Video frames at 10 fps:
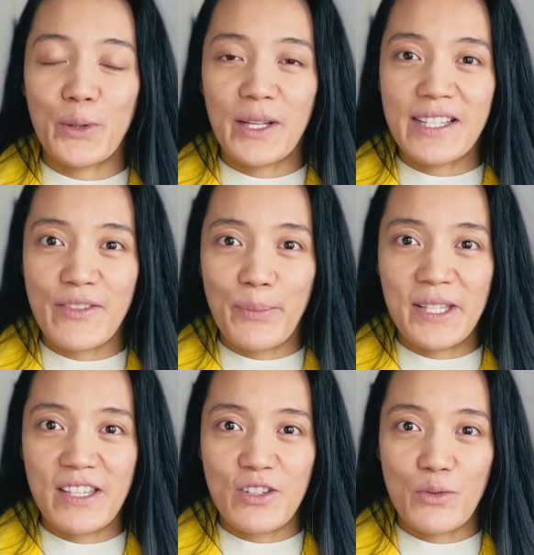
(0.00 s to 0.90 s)
notice of
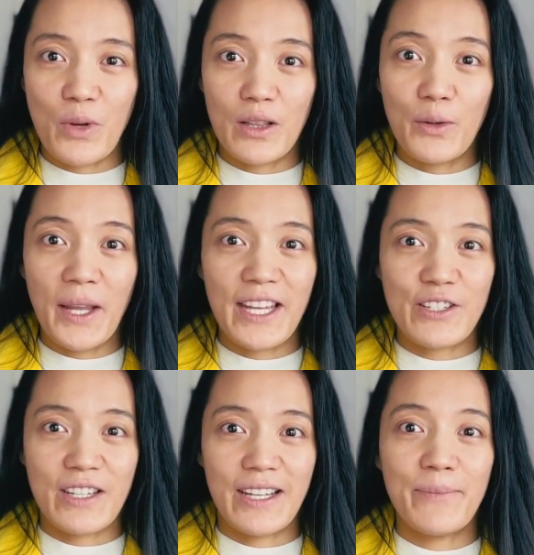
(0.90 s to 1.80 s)
position
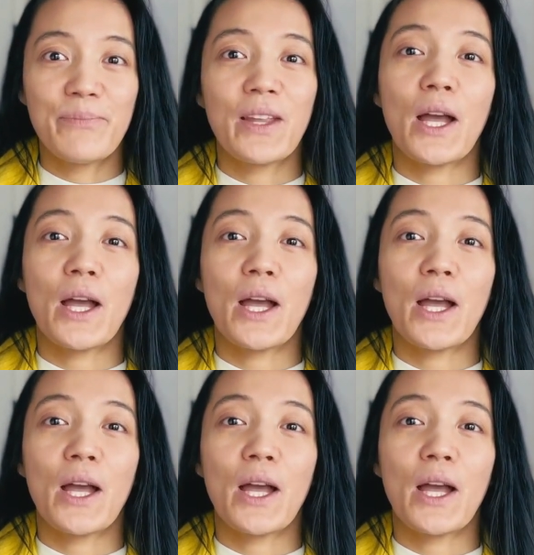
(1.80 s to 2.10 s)
relocation,